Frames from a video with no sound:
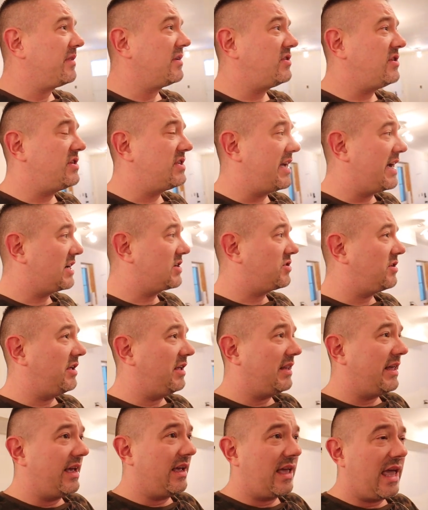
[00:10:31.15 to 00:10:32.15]
she's
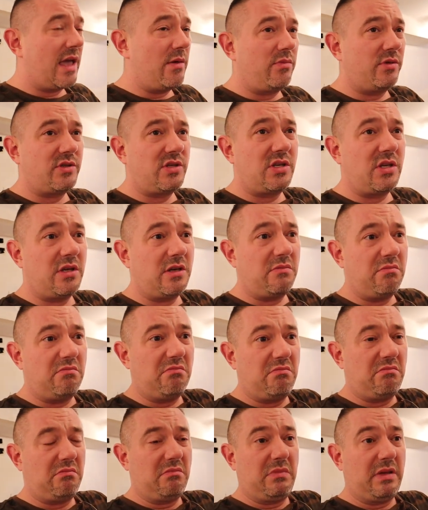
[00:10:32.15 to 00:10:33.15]
actually like able
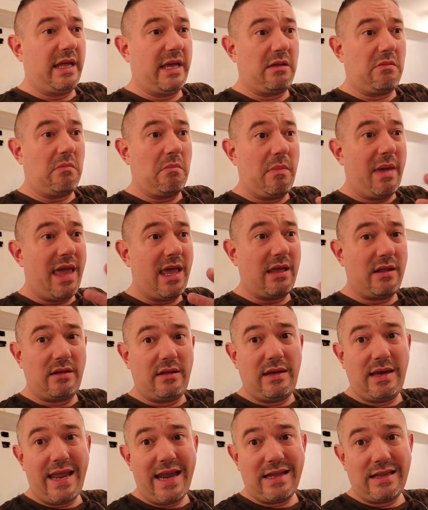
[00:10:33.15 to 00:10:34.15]
to like make
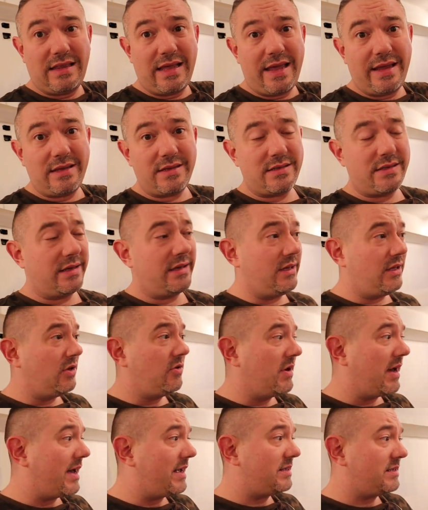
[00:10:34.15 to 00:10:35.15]
neat things that
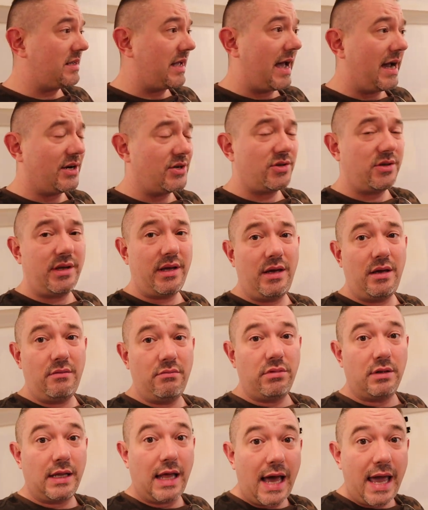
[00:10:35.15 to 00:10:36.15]
you guys
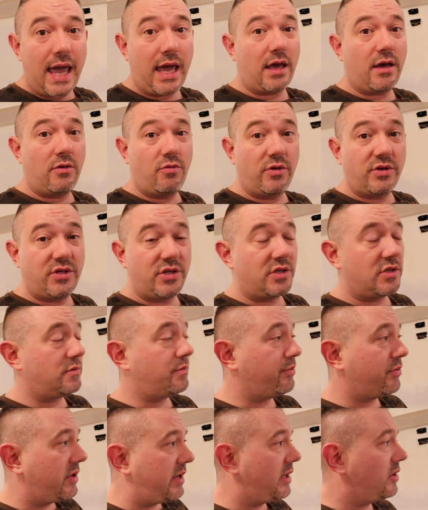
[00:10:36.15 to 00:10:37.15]
actually like, which is
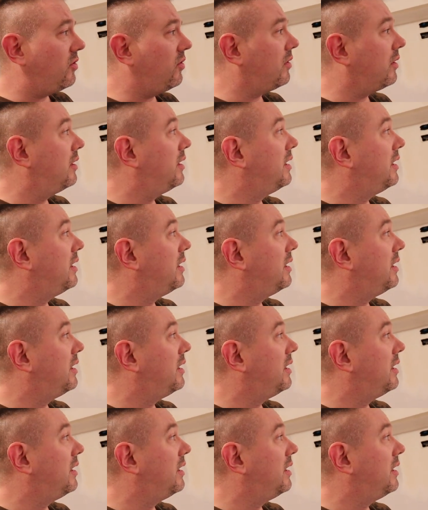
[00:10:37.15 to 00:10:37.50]
pretty cool.